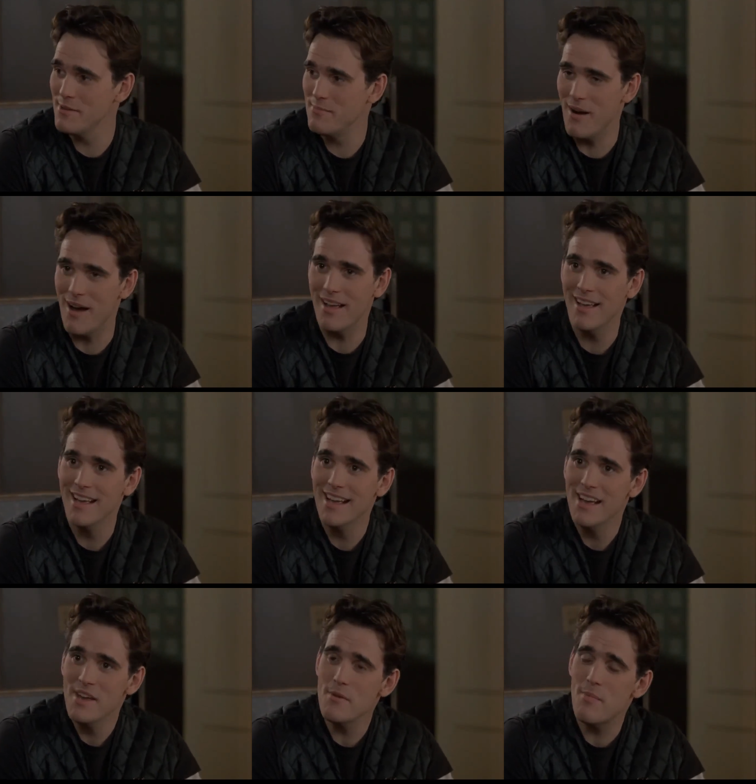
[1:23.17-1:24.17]
you buy,
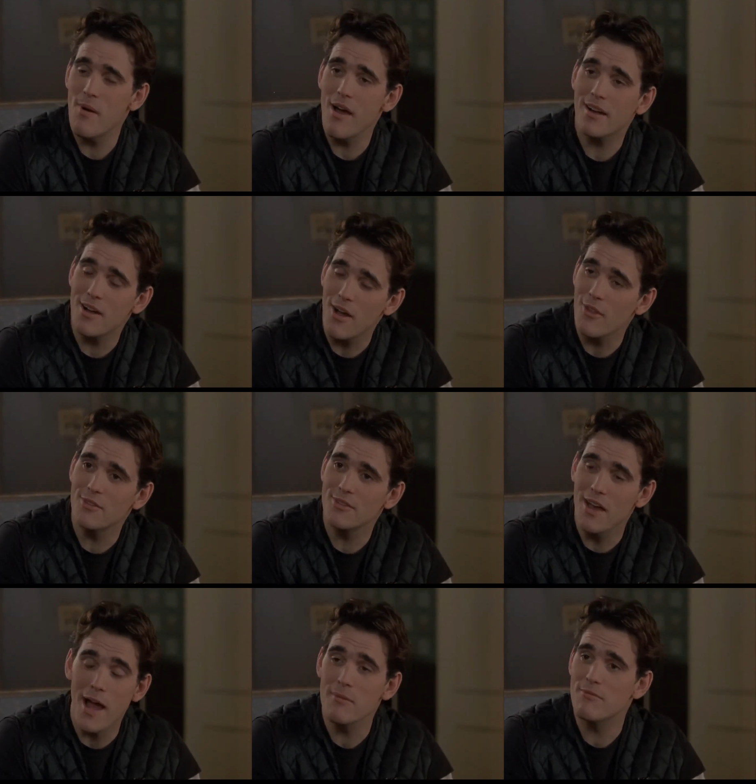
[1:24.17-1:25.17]
you buy a colored
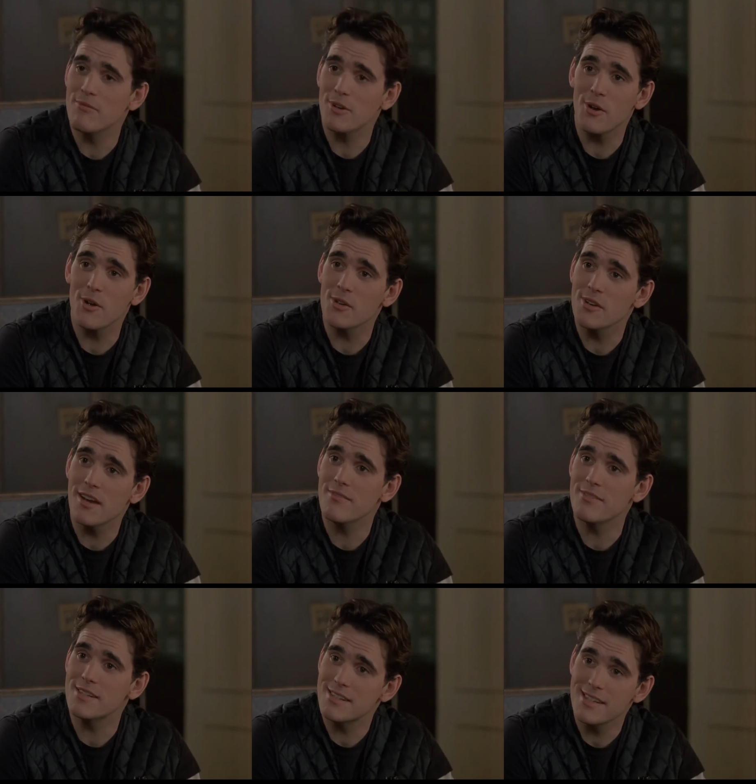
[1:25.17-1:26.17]
diamond for a girl you're not
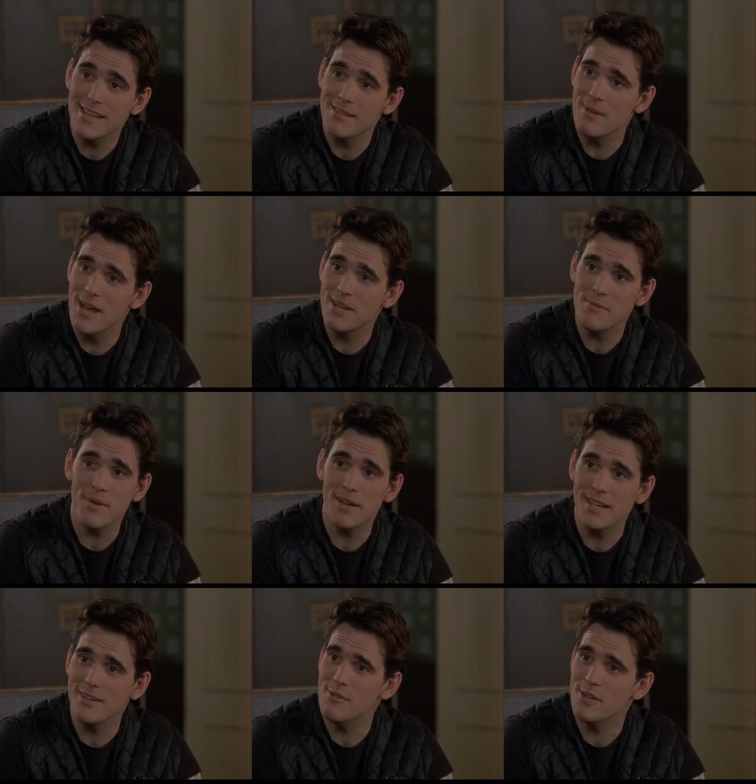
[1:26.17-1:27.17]
even seeing, man. You've been
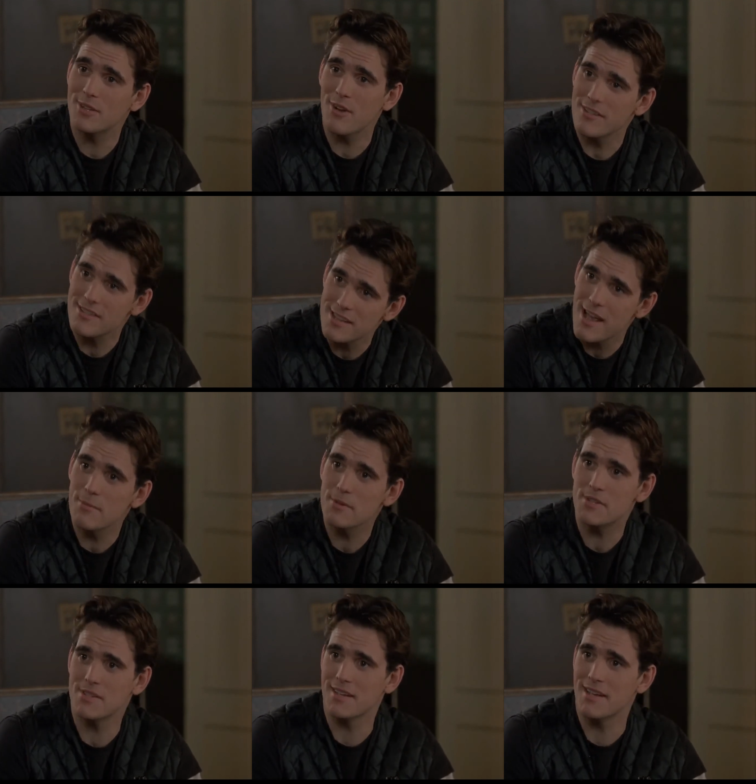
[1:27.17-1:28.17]
eating retard
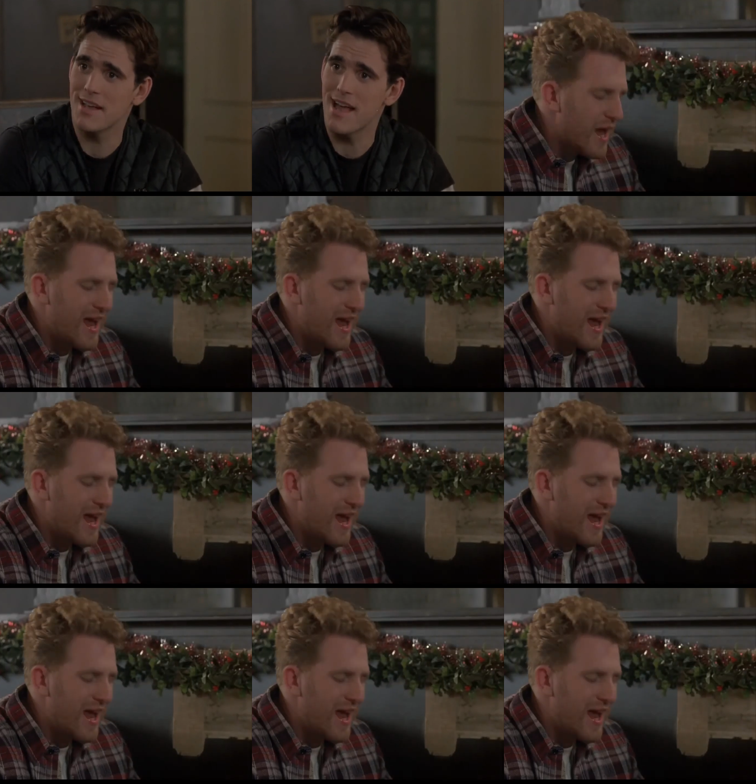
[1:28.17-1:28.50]
sandwiches again.